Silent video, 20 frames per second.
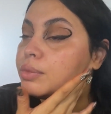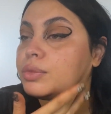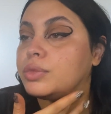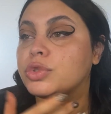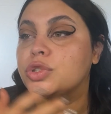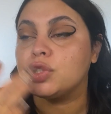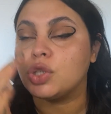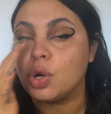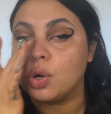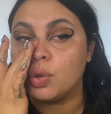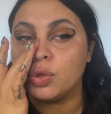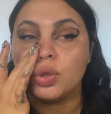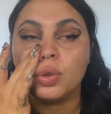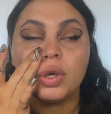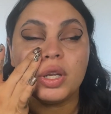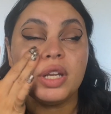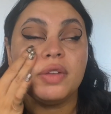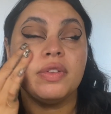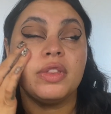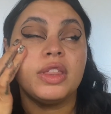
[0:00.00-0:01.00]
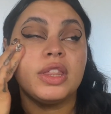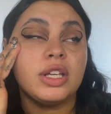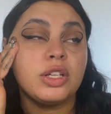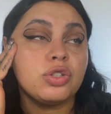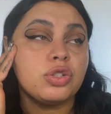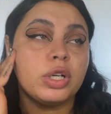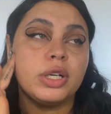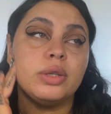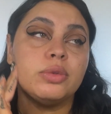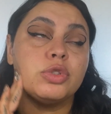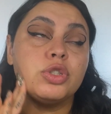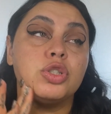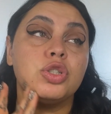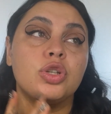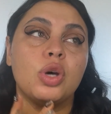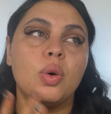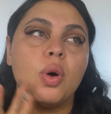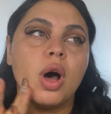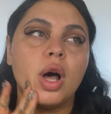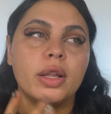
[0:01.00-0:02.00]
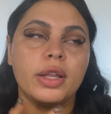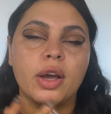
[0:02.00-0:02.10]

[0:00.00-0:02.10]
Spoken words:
So you couldn't even think straight. It was so hot.